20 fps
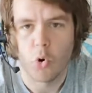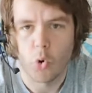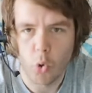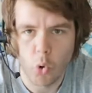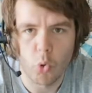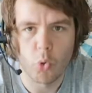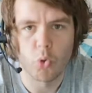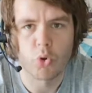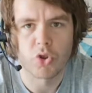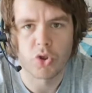
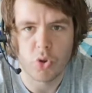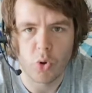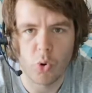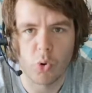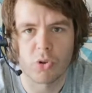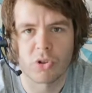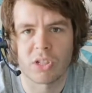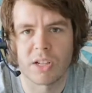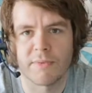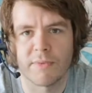All
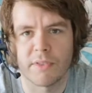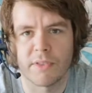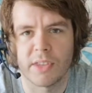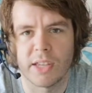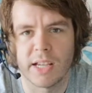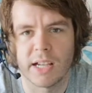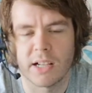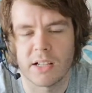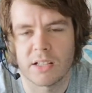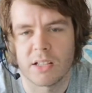sorts of different
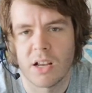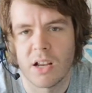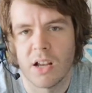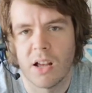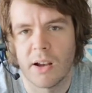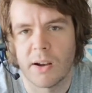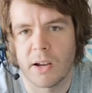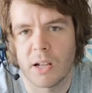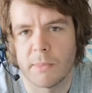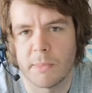things
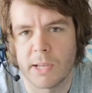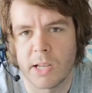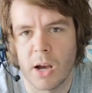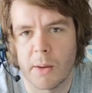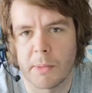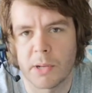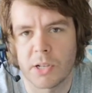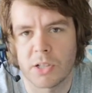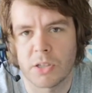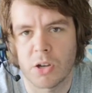are going to be coming